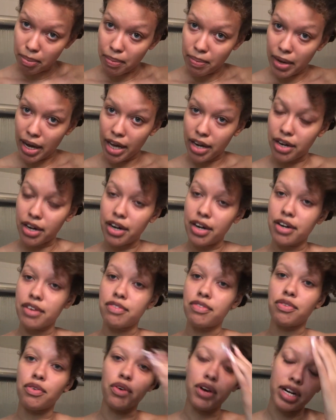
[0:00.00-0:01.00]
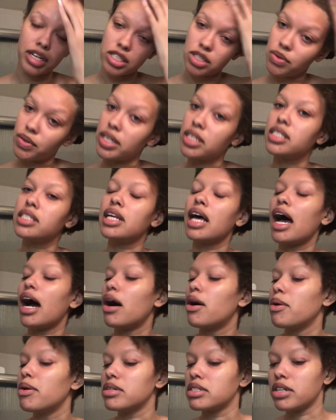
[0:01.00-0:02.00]
better for a twist
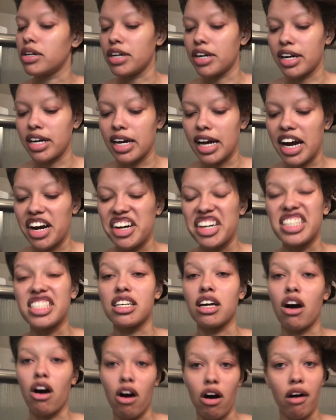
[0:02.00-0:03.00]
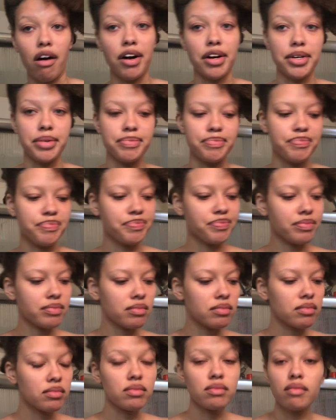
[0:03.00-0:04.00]
out so your hair isn't hard.
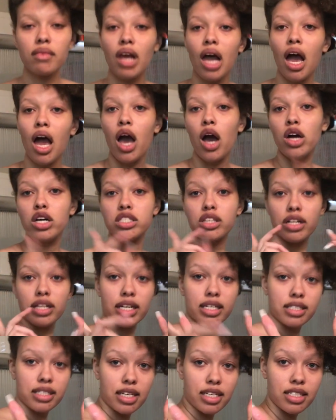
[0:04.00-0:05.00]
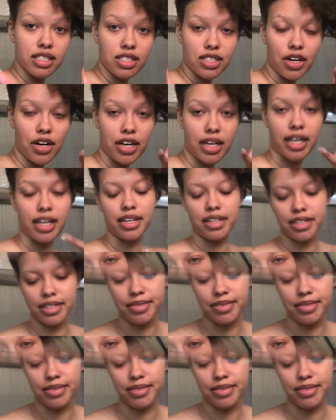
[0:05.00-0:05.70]
So let's get started.